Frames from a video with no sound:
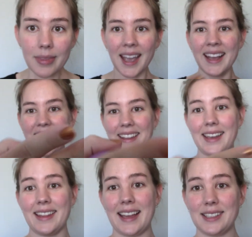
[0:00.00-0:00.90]

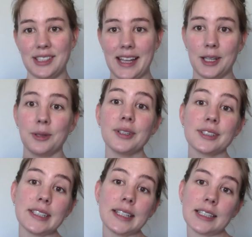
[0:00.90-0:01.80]
Yeah, that shadow you
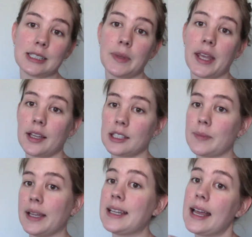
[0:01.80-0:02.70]
see, it's because
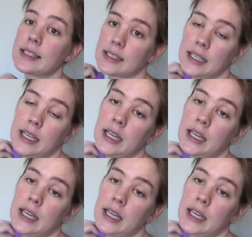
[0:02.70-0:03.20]
my desk